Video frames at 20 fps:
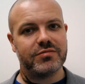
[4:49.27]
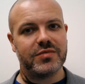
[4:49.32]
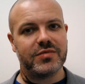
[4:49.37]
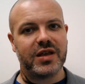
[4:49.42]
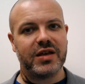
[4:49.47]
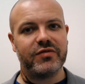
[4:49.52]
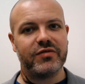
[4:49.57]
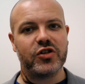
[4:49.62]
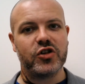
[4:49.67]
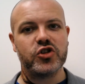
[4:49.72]

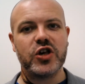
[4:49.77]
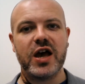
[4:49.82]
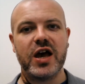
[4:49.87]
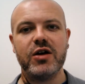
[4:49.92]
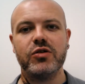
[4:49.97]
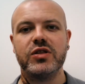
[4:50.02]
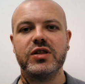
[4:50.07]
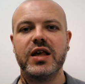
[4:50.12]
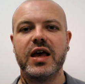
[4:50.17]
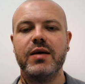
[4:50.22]
give us a
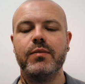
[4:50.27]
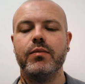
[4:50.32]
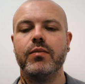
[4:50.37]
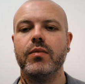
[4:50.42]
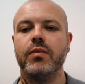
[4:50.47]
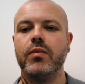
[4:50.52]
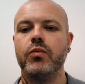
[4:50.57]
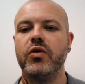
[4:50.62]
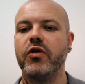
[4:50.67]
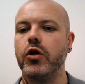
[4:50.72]
shout.
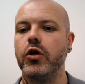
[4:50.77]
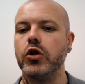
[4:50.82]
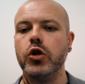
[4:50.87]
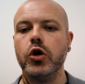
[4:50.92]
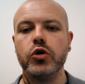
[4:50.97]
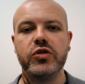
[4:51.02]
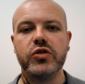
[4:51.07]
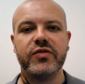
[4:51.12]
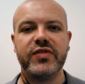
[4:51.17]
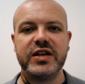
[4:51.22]
We've got
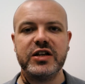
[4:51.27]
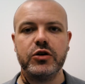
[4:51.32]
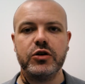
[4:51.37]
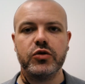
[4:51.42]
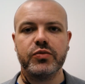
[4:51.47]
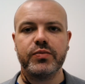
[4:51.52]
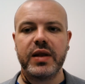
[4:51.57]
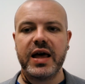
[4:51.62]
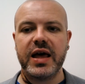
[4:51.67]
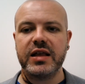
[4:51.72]
loads of
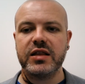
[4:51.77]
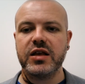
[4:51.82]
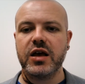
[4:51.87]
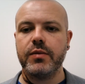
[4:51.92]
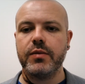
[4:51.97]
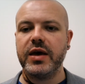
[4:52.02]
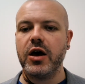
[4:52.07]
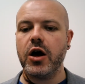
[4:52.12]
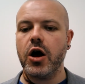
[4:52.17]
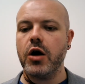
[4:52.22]
videos planned
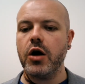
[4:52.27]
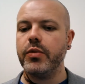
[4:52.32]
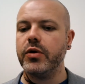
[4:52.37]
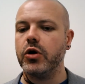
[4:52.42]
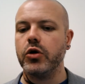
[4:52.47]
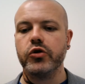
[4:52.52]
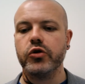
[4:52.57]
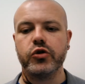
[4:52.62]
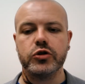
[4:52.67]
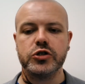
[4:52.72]
coming up on
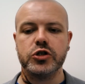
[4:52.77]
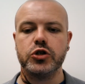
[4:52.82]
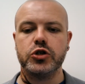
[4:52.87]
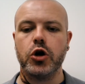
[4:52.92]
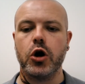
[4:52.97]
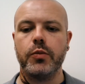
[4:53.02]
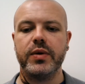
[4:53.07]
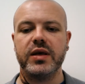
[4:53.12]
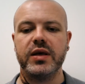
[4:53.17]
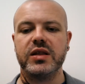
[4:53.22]
all sorts of
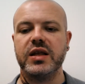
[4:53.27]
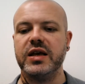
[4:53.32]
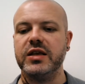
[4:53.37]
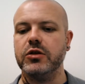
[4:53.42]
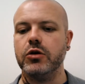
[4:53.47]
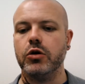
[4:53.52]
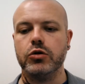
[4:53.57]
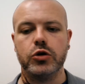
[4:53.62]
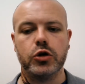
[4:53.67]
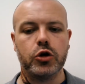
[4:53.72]
topics like
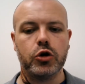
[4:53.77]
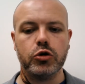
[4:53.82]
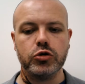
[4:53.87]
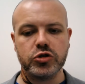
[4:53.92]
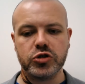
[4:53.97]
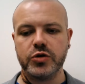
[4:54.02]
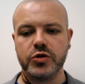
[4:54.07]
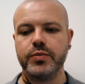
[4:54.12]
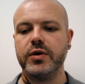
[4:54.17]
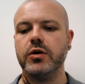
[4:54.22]

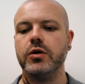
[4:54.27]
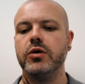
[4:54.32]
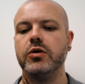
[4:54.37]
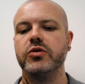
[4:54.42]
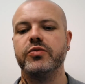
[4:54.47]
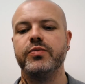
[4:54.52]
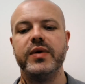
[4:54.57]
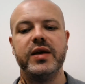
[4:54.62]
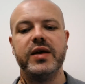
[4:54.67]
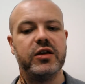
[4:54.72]

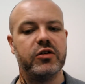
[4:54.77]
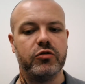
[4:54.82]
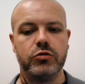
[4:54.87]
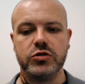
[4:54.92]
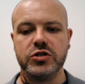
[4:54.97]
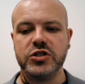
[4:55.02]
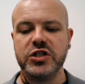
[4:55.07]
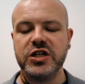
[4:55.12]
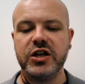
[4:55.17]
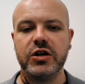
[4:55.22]
non-negotiables, being your
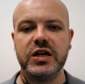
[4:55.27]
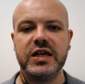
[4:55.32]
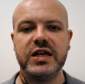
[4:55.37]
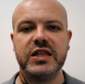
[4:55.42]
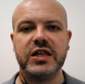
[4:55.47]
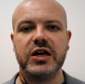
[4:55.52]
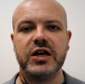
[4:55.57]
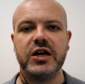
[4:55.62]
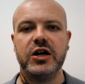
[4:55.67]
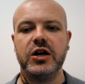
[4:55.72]
own
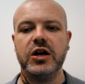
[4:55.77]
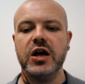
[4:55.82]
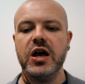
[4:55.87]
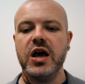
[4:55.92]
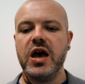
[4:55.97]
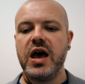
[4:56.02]
cheerleader,